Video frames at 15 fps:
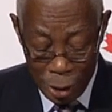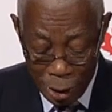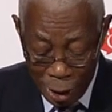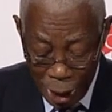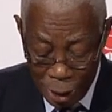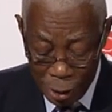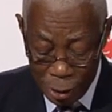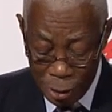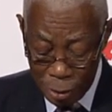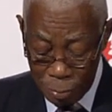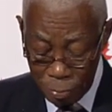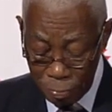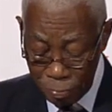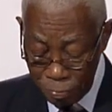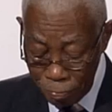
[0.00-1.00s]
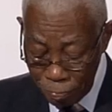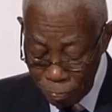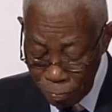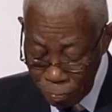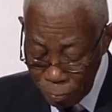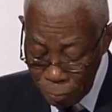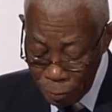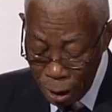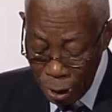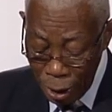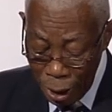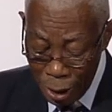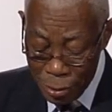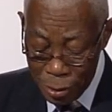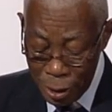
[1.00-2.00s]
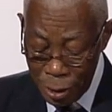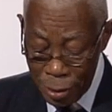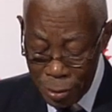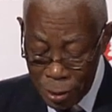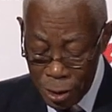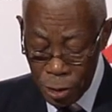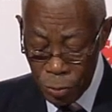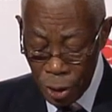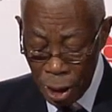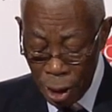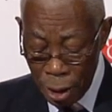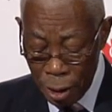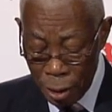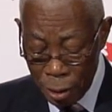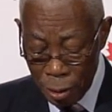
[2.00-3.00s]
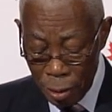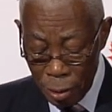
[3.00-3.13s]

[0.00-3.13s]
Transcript: Canada has, in this regard,